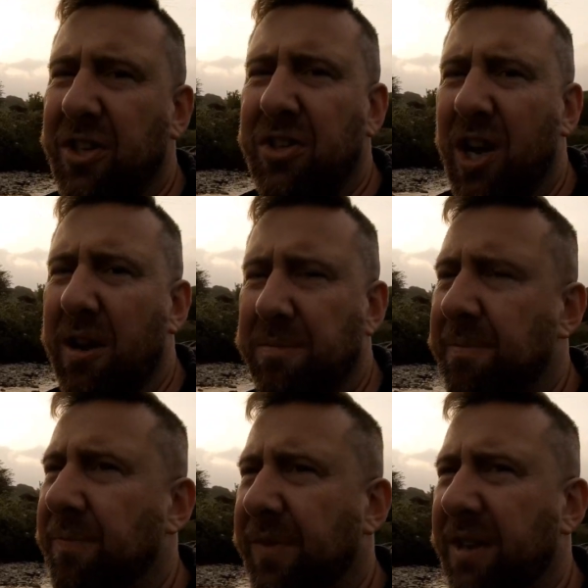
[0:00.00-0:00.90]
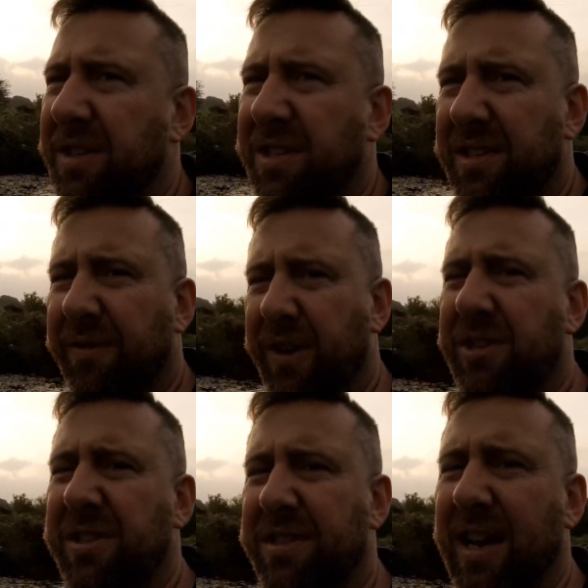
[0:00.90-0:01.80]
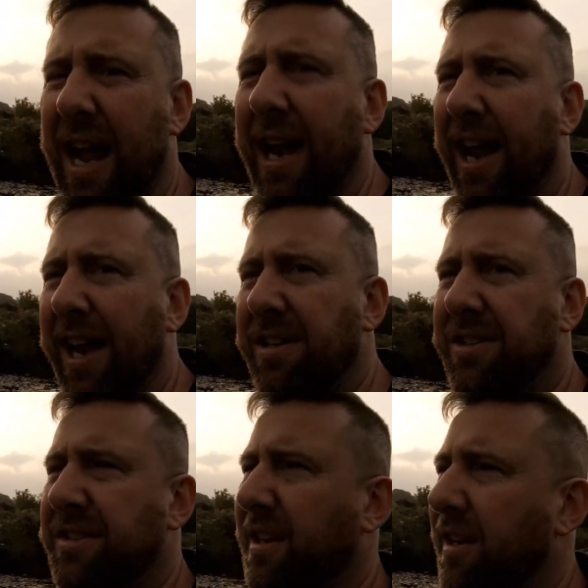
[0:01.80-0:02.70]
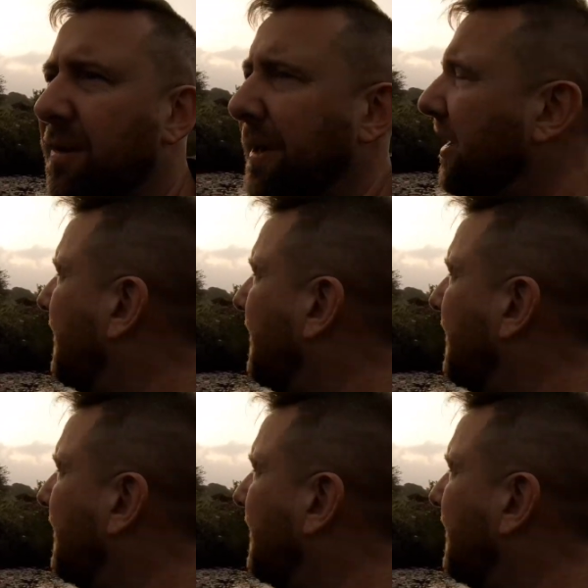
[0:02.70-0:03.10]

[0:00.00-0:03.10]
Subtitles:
to show, if you just hang in just a little bit